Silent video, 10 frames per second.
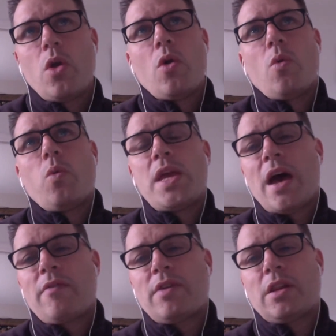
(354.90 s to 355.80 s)
we
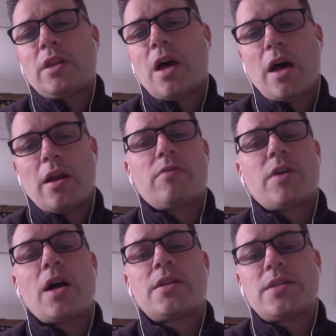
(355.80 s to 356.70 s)
have a lot of
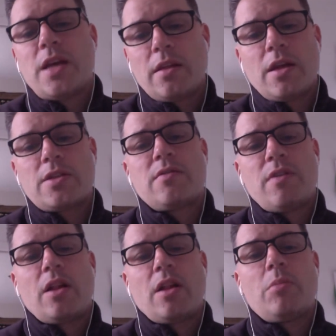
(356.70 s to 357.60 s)
content that's
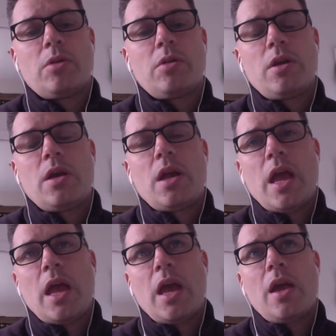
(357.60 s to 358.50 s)
available,
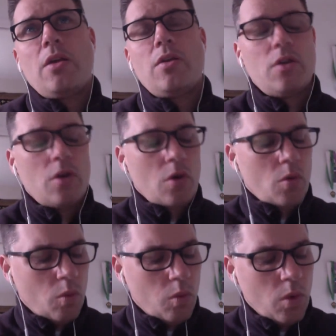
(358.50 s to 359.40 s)
and
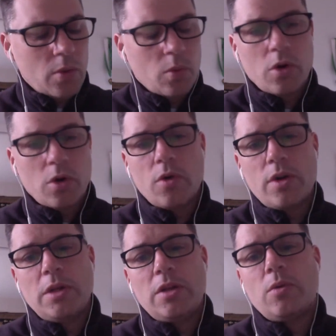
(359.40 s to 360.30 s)
what we're going to
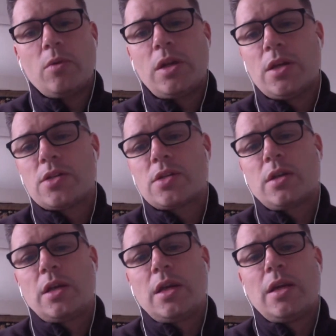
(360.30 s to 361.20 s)
be doing
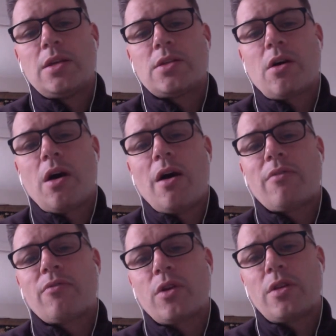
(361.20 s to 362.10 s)
is
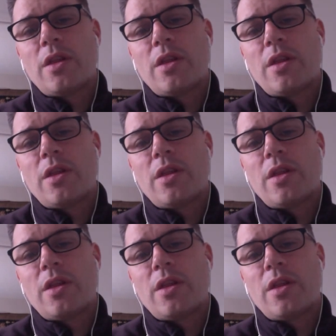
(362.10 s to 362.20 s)
offering that